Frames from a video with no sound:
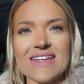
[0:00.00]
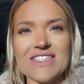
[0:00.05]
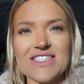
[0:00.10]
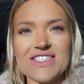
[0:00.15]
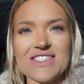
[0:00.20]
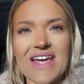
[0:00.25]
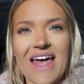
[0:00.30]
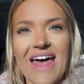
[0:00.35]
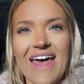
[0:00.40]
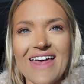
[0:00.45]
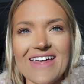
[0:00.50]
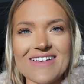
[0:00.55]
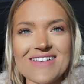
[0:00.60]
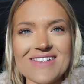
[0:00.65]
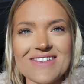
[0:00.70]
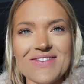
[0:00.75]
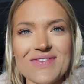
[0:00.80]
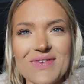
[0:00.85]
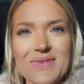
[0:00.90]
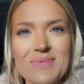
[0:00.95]

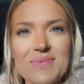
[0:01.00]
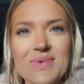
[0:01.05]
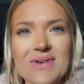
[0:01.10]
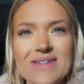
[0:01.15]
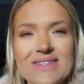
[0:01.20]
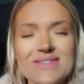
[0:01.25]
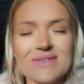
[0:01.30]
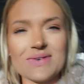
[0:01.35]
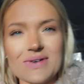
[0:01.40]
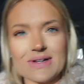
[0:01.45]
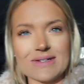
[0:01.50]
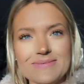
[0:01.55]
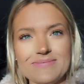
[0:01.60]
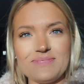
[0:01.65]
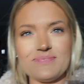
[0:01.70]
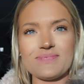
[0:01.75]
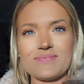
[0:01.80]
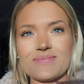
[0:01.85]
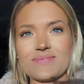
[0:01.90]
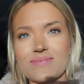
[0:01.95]
child from preschool.
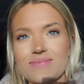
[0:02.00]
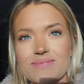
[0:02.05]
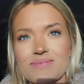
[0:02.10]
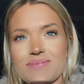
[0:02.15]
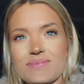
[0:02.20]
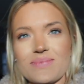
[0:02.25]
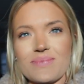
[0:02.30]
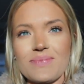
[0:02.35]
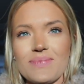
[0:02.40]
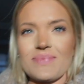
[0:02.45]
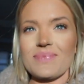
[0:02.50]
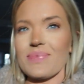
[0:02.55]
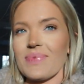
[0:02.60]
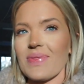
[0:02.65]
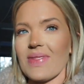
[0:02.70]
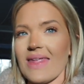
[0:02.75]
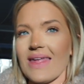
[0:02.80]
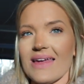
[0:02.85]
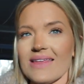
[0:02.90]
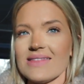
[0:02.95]

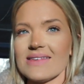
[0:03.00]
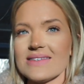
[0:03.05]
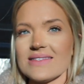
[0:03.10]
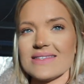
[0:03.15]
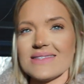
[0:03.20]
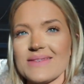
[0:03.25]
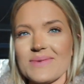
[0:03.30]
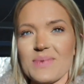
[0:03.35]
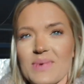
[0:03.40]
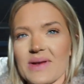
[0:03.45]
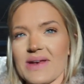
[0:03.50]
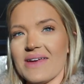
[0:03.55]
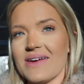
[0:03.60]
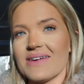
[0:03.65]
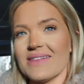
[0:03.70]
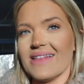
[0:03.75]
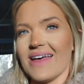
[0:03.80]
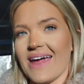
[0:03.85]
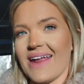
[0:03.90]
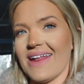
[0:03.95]
This is pretty
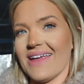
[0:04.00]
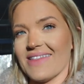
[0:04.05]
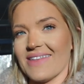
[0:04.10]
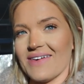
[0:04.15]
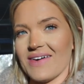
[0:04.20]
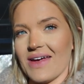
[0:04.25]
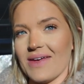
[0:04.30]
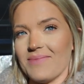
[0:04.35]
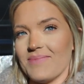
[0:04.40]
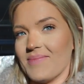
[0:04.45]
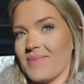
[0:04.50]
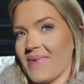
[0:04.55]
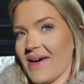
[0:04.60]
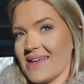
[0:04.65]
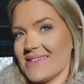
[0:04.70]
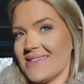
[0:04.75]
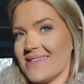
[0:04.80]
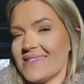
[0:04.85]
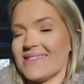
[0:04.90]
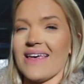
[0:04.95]
good lighting though, I
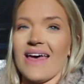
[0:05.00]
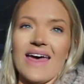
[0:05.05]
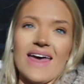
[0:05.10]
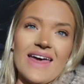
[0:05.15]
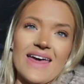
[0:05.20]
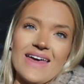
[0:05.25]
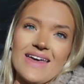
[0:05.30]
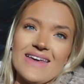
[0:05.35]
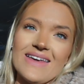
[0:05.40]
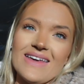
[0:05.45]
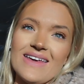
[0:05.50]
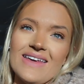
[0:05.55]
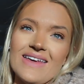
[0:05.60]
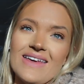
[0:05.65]
must say.